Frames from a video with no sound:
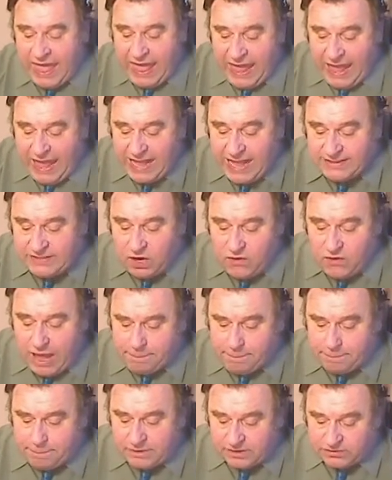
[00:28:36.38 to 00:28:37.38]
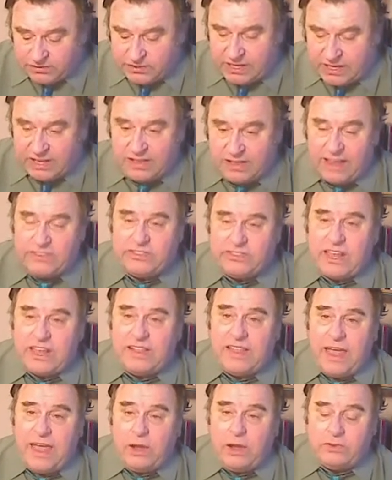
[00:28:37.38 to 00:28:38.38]
and Hierapolis, Colosse,
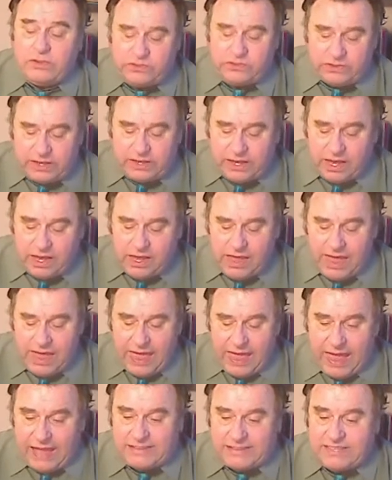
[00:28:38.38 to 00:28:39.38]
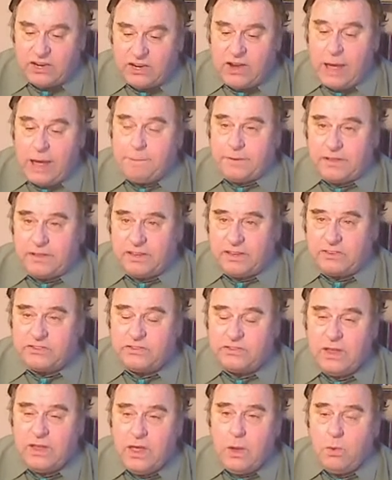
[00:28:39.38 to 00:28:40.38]
Laodicea, and
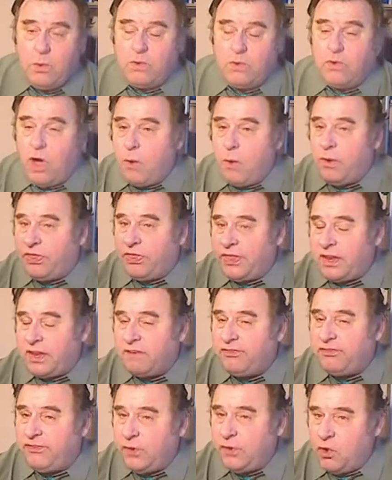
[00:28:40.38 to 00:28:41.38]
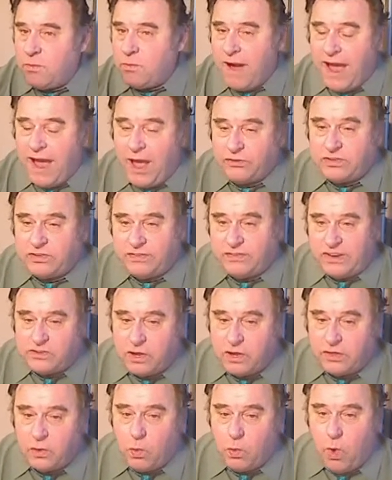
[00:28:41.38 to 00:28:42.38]
Hierapolis were all within a few miles of each
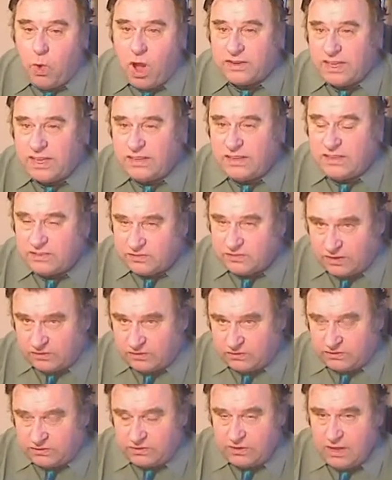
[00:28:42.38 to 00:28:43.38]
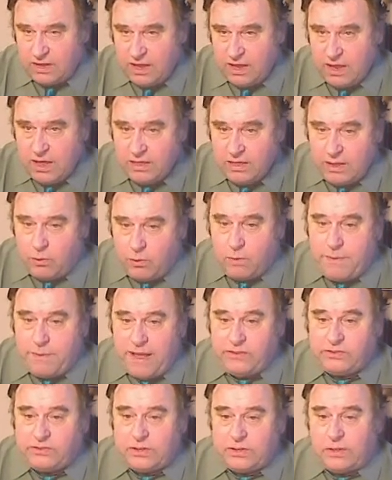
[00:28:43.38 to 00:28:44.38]
other, walking distance. They were
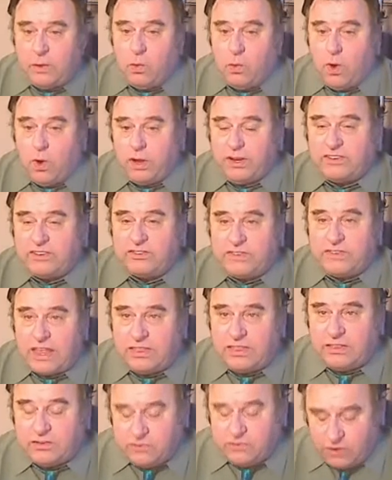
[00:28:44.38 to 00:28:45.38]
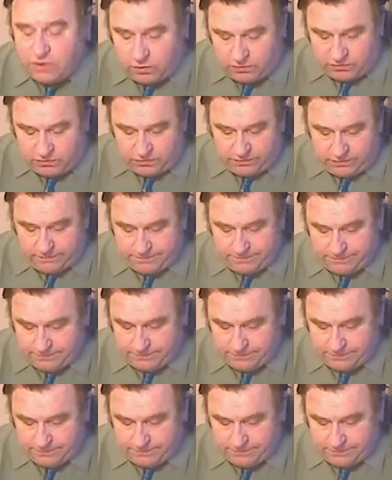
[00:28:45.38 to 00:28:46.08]
basically one extended church,